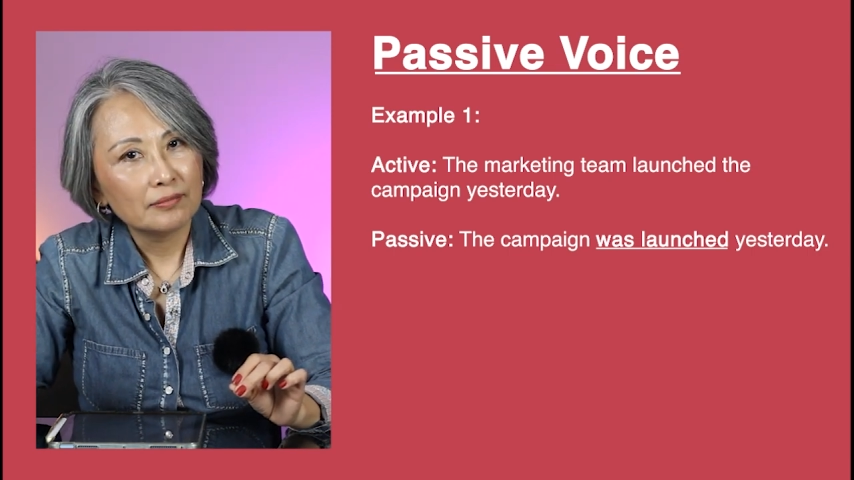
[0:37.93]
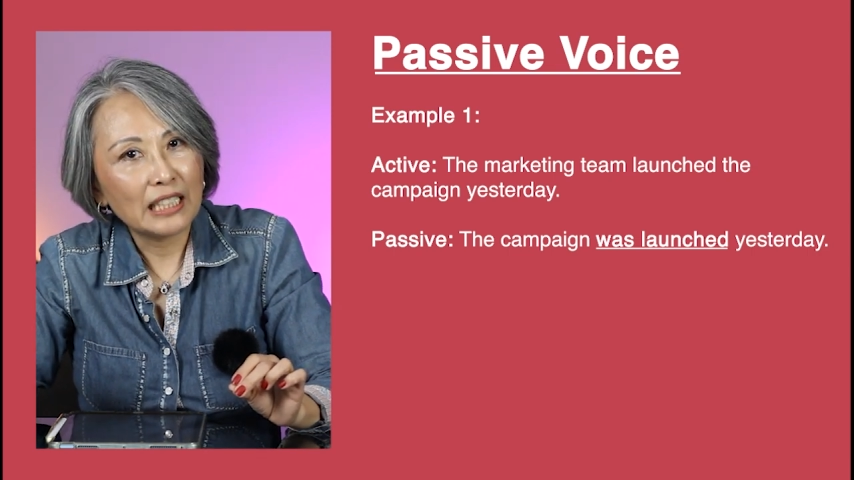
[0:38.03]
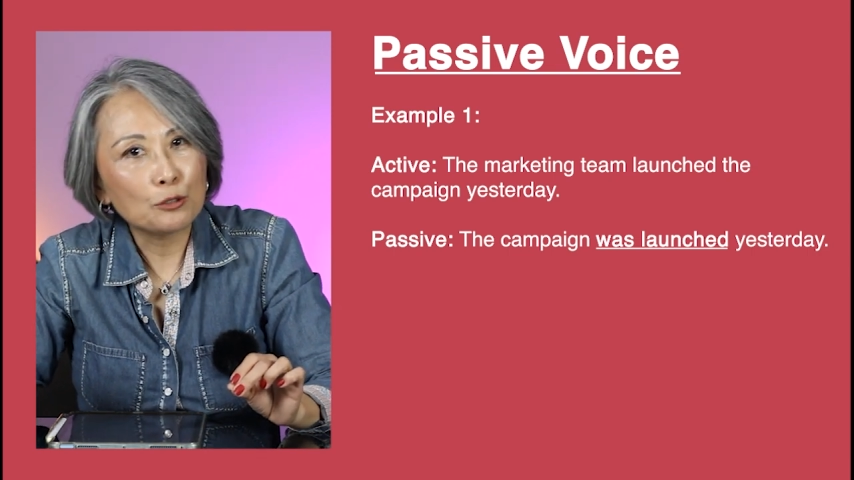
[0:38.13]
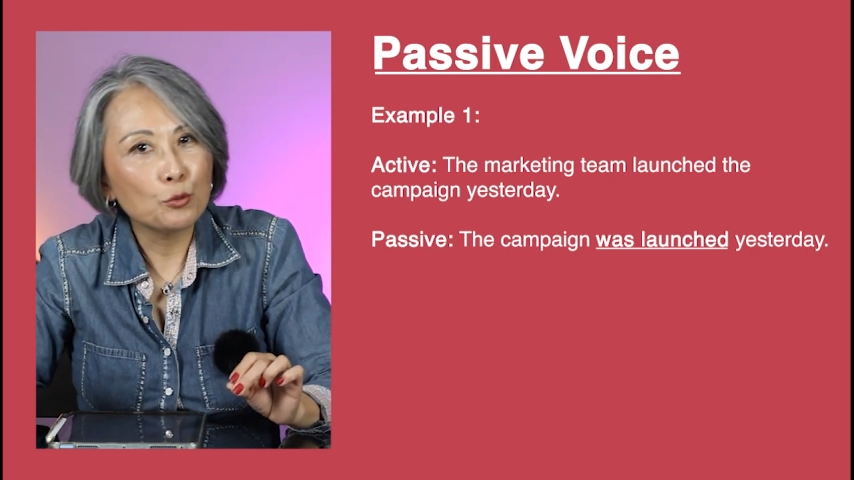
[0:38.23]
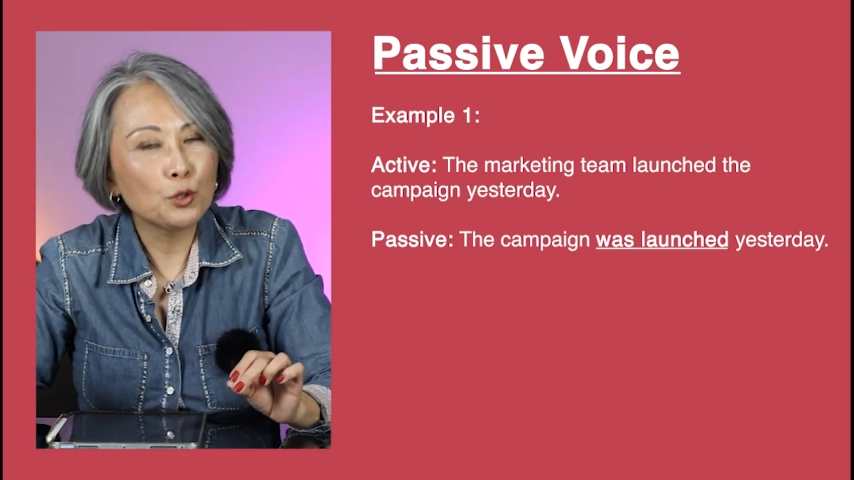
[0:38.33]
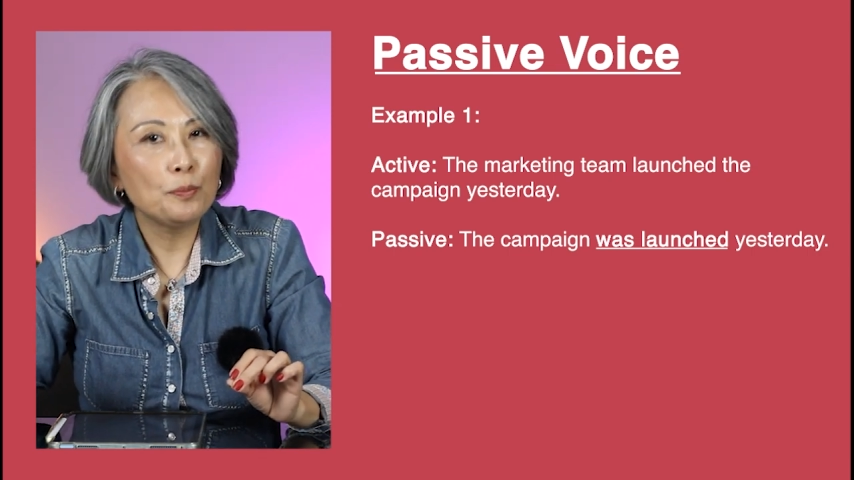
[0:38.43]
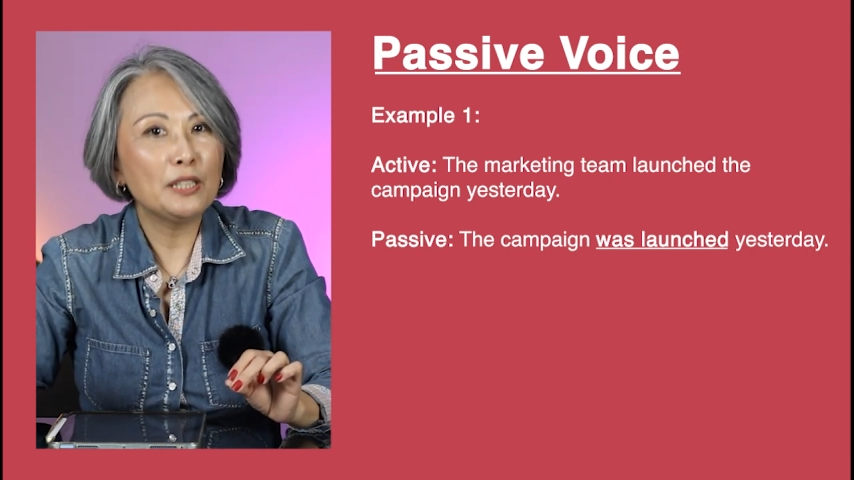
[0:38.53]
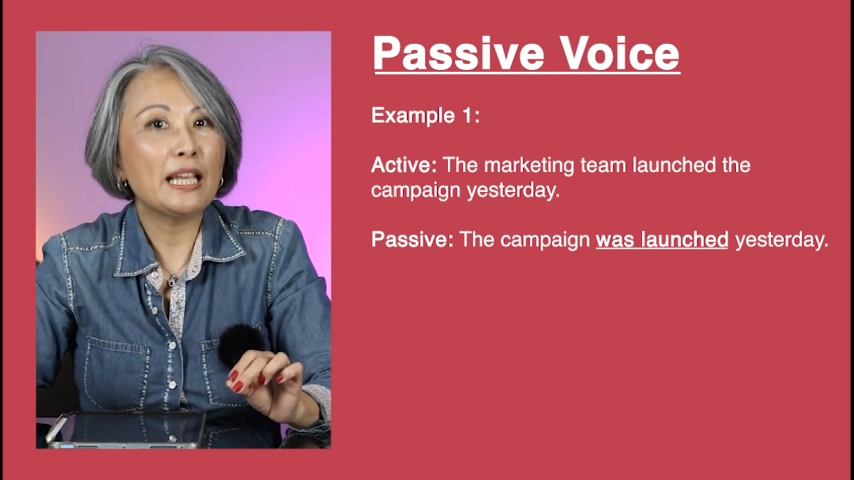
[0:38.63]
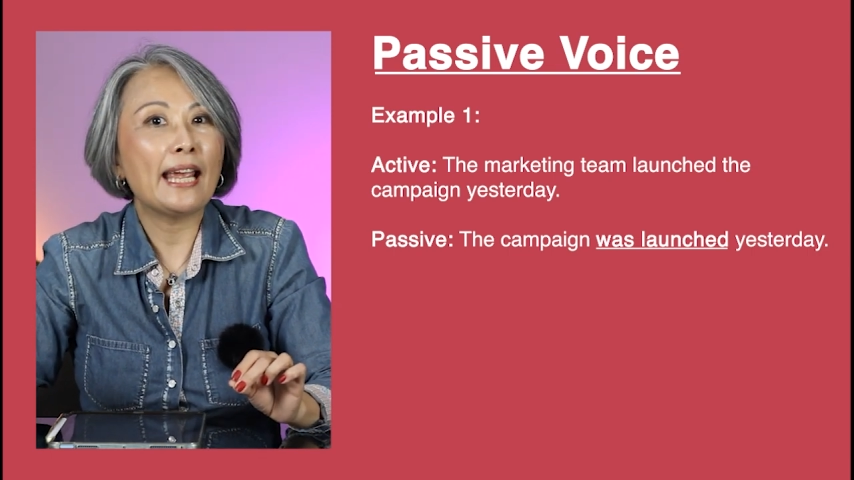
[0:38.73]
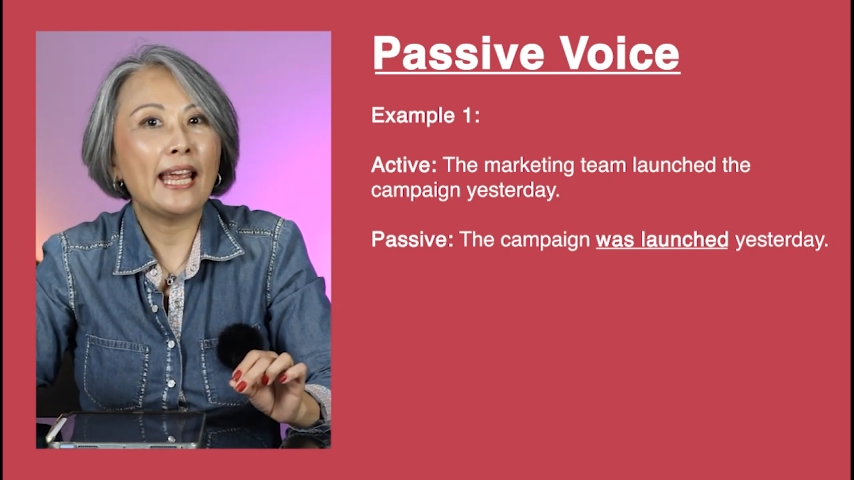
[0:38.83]
That would be
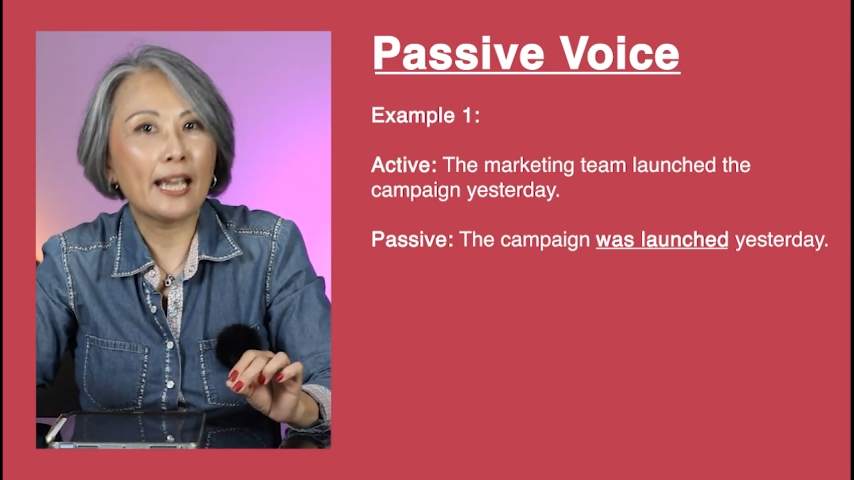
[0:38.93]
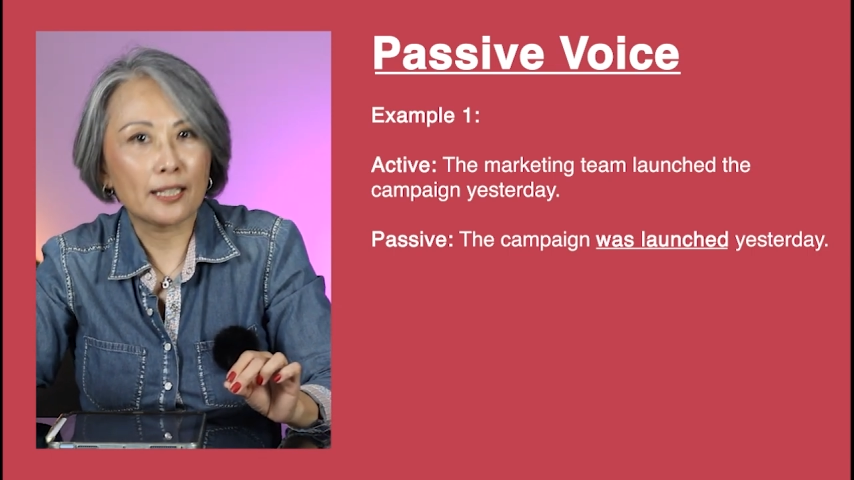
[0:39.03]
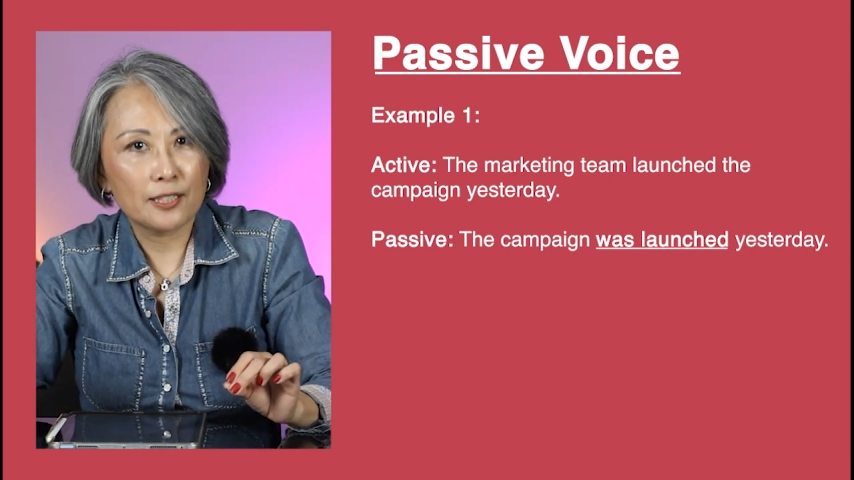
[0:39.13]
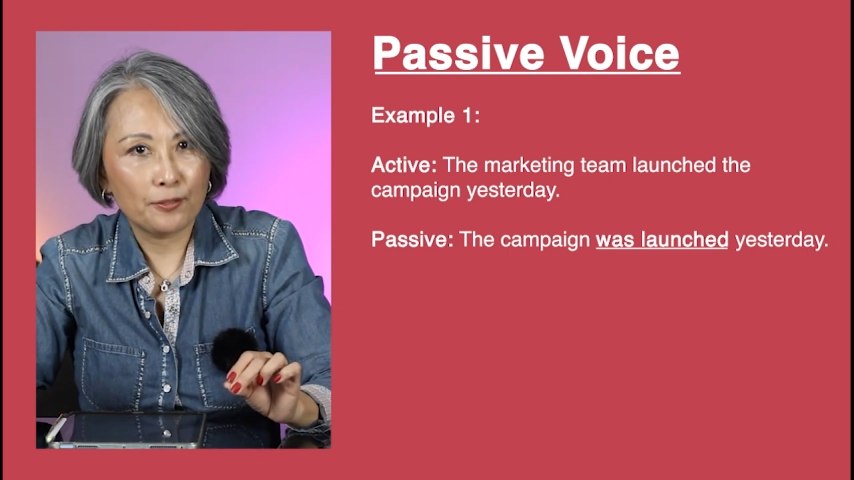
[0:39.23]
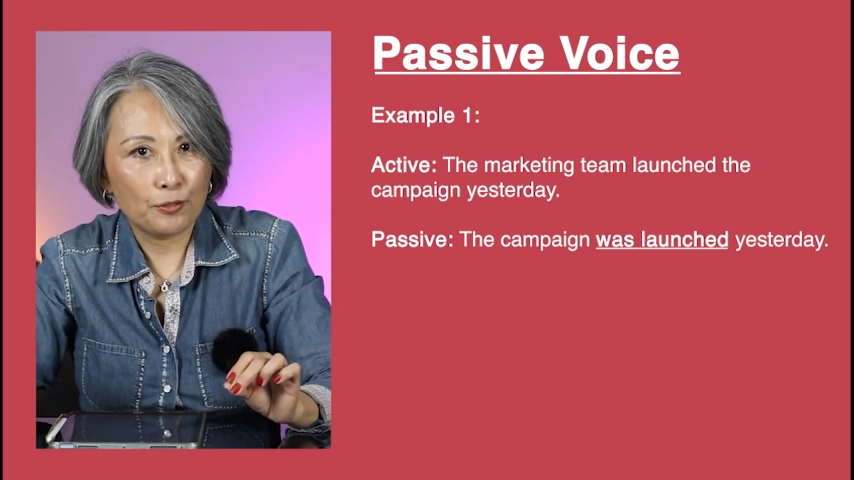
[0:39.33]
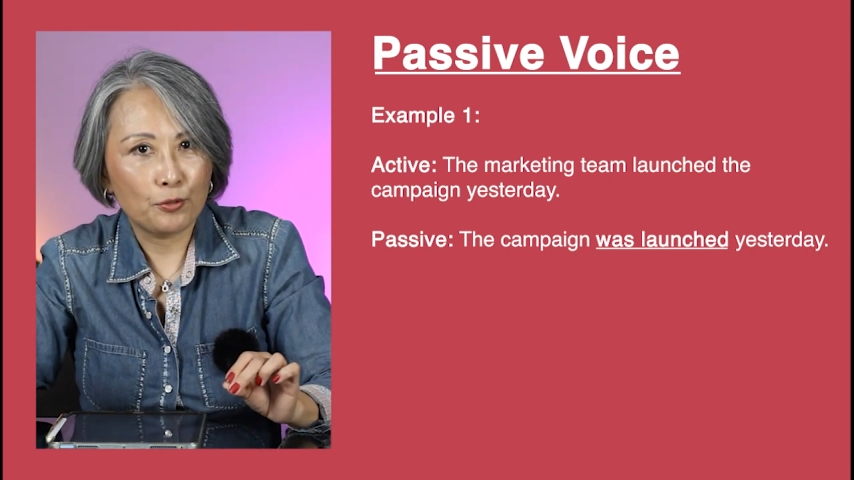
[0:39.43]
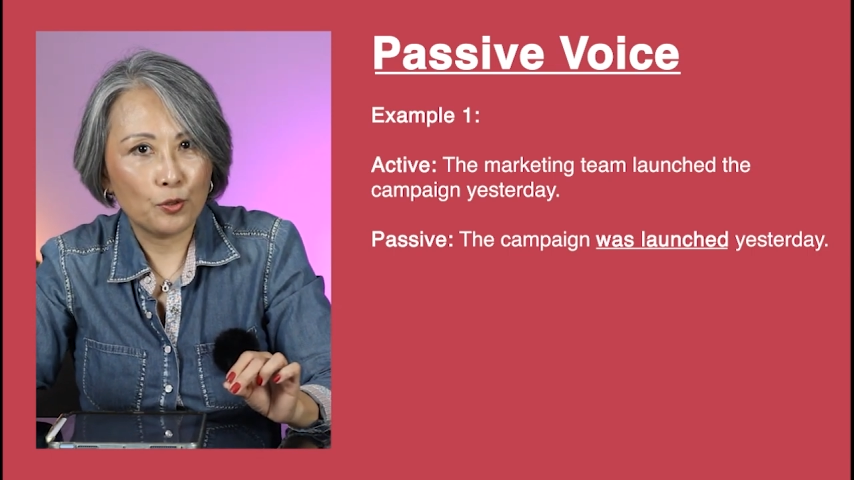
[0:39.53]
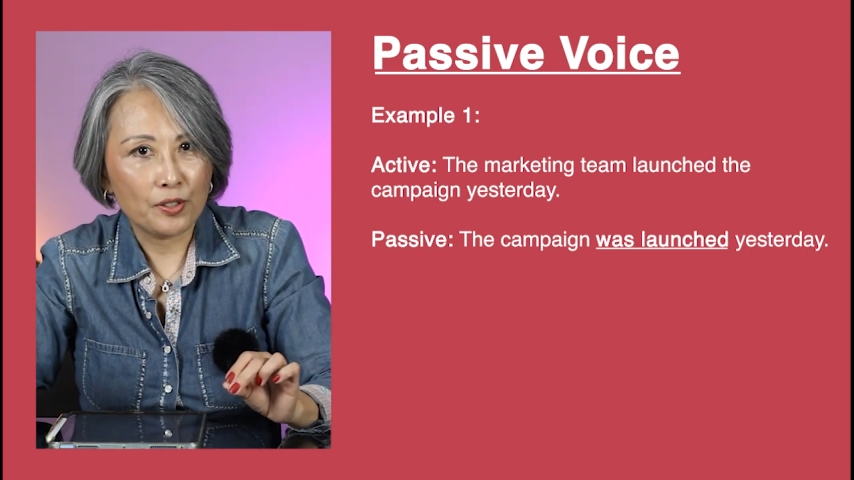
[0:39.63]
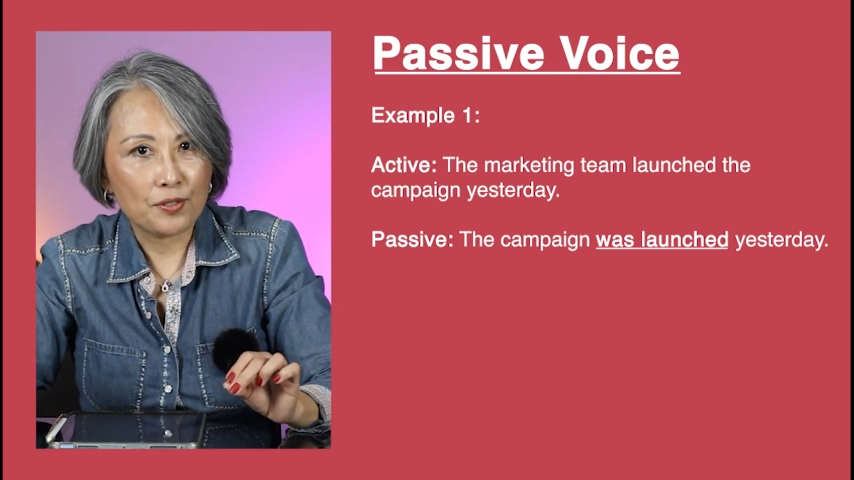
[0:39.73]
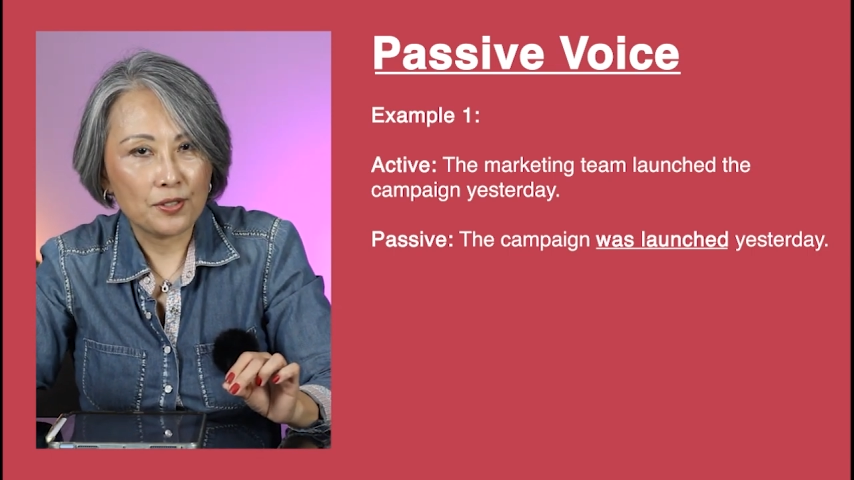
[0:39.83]
the active
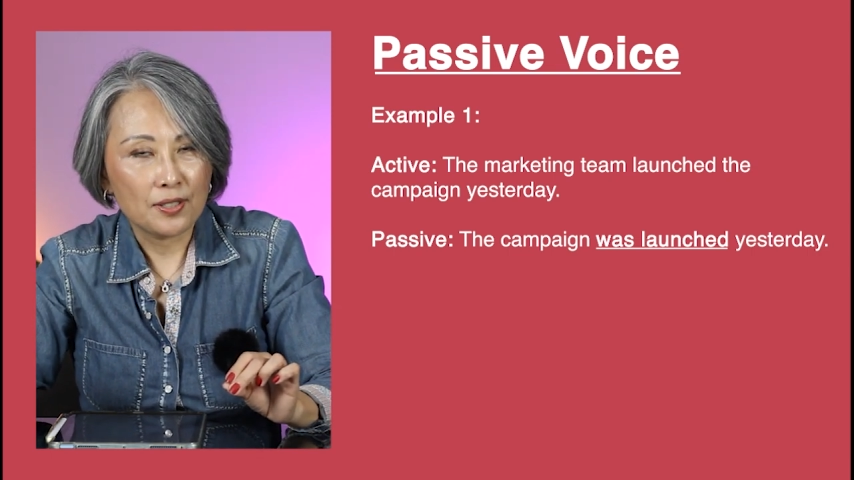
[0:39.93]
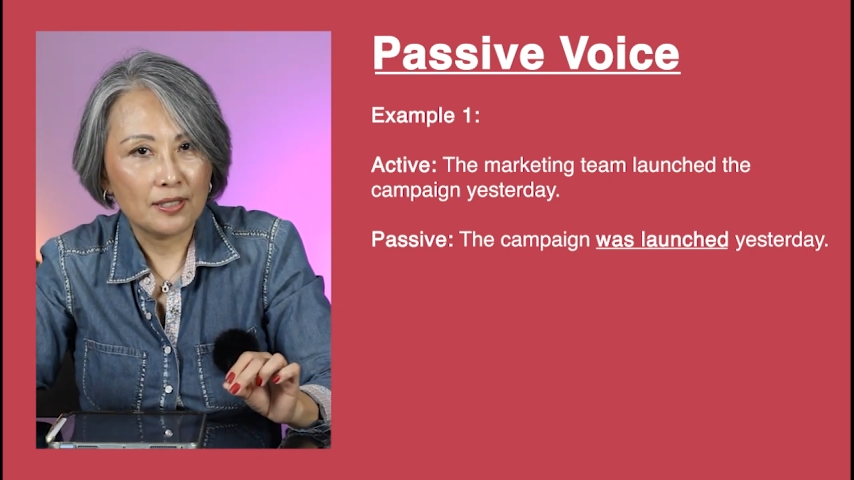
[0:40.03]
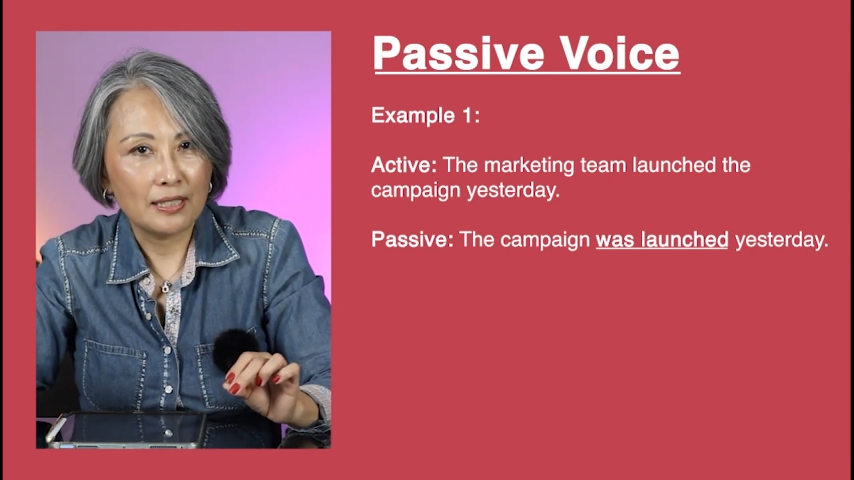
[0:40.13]
voice.